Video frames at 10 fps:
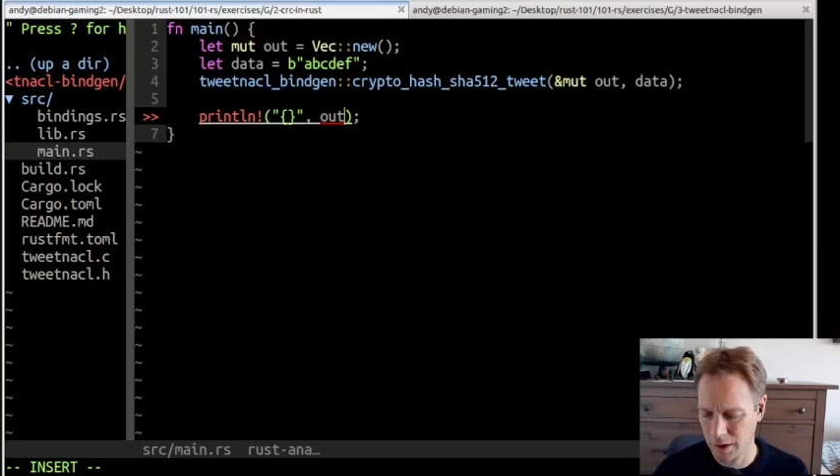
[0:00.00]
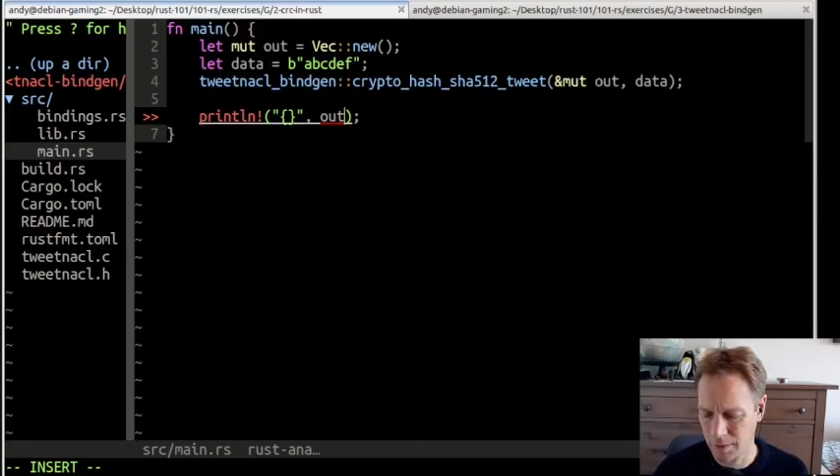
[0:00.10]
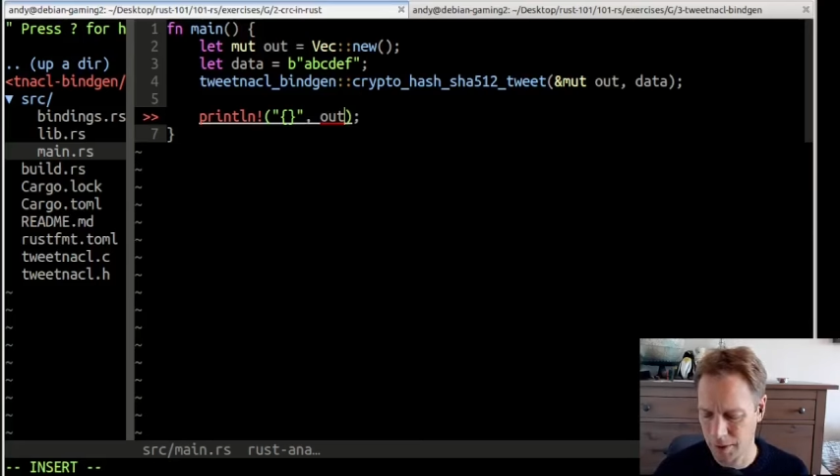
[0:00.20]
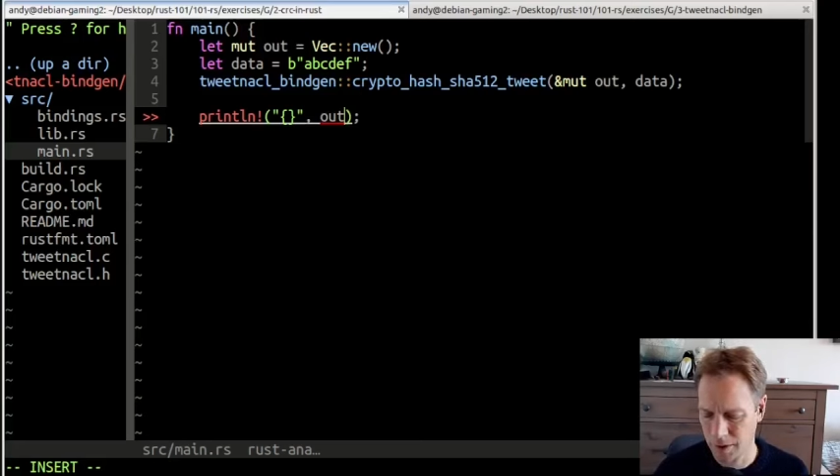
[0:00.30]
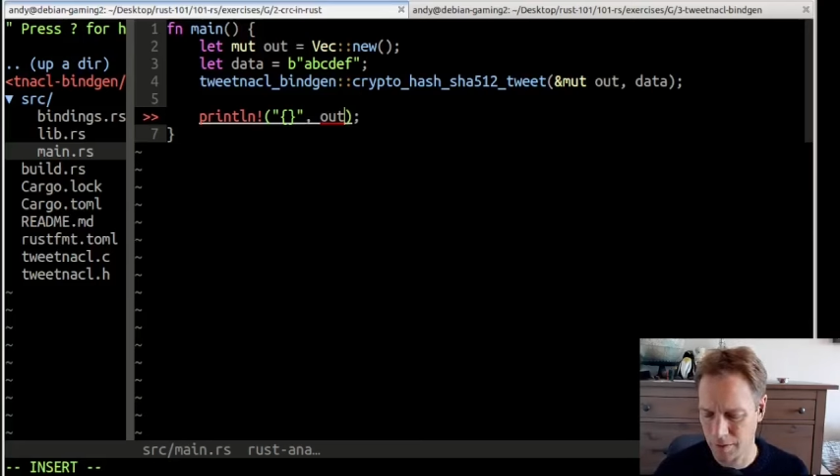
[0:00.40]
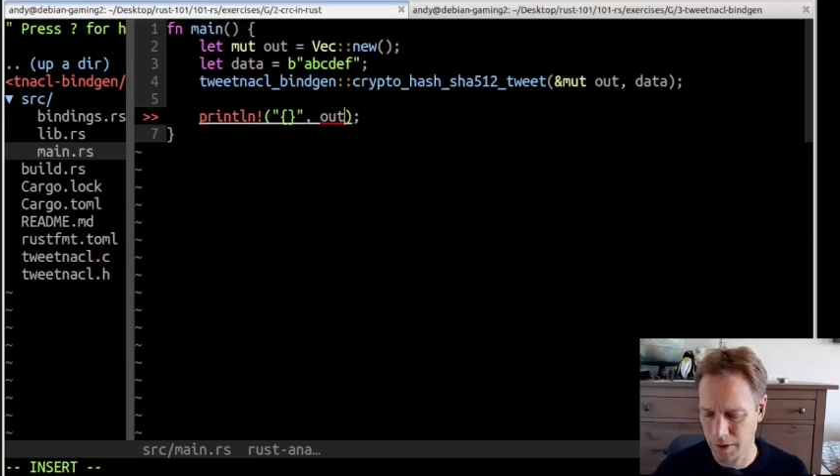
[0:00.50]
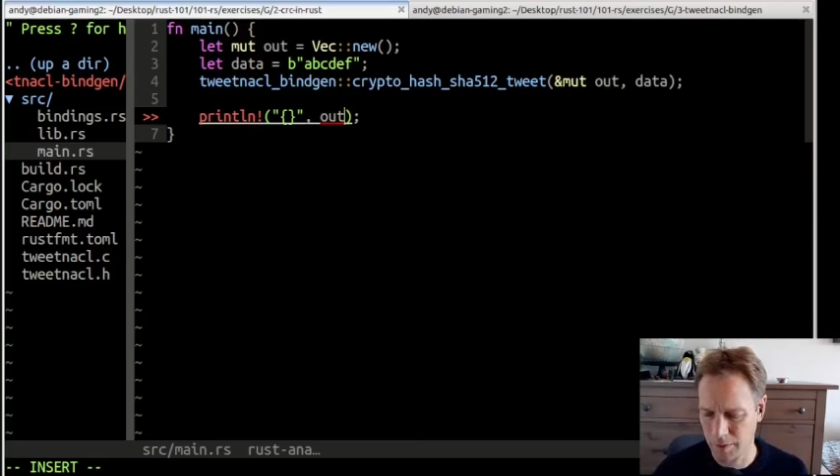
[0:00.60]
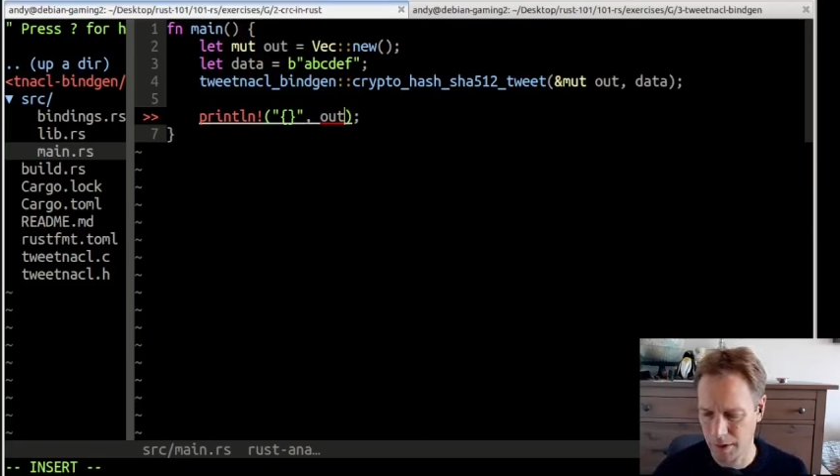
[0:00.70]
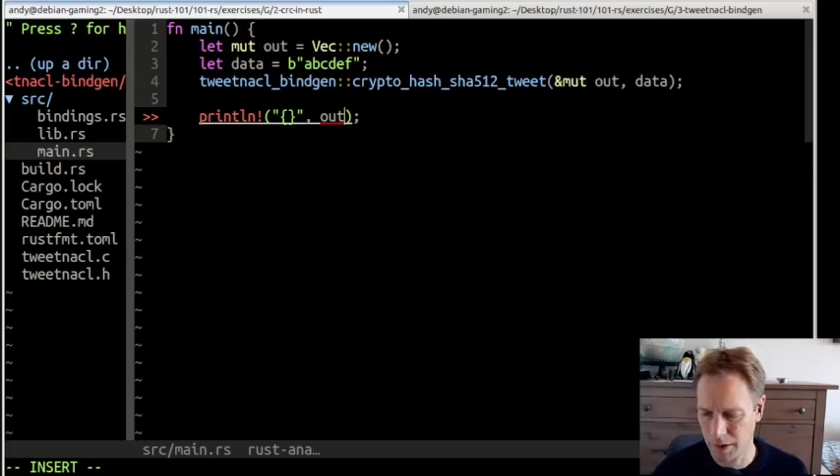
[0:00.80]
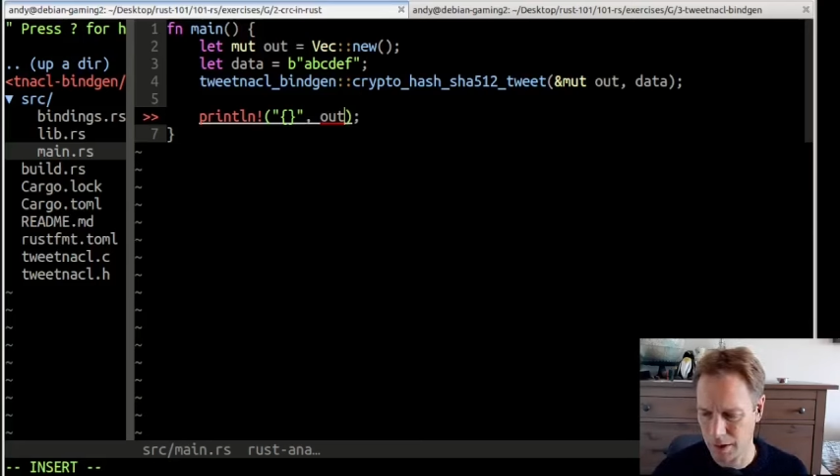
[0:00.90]
but
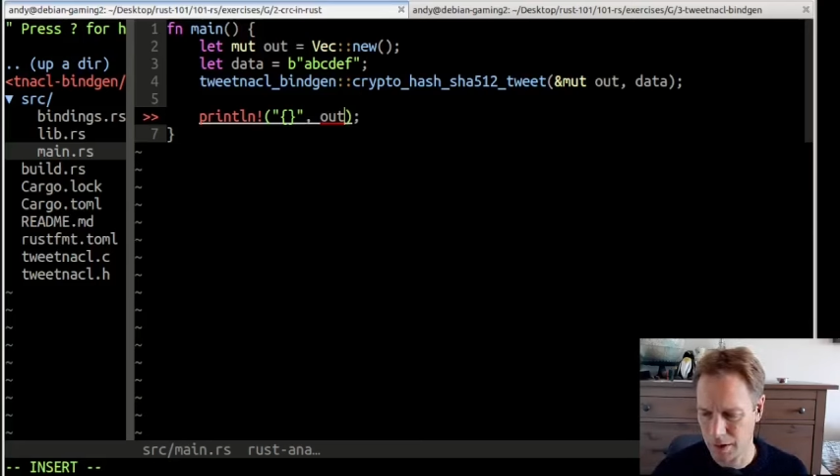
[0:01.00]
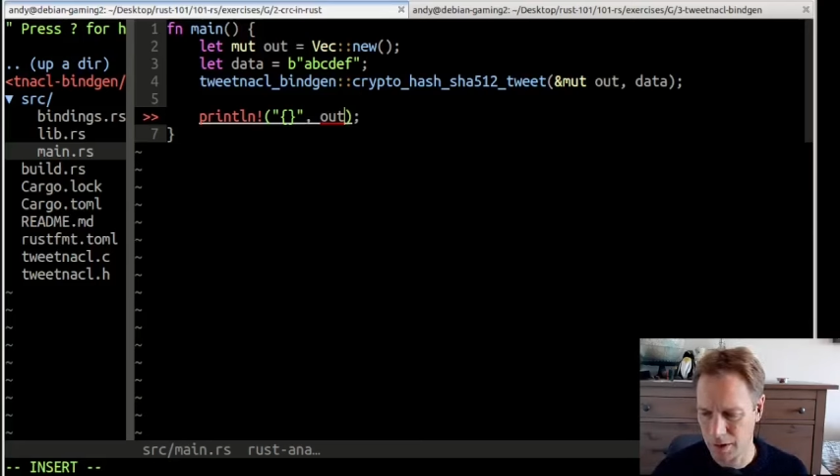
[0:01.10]
maybe